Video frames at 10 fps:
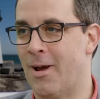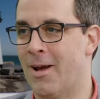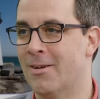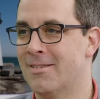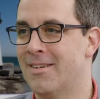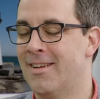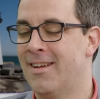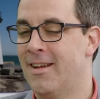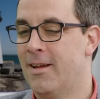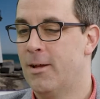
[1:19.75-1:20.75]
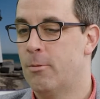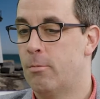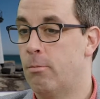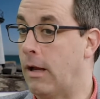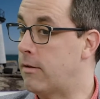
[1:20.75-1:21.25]
Wow.
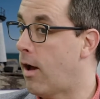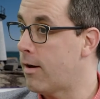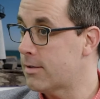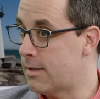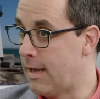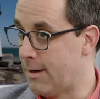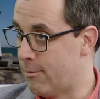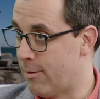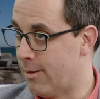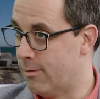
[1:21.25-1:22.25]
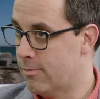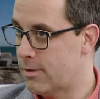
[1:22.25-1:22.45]
My daughter's a native though,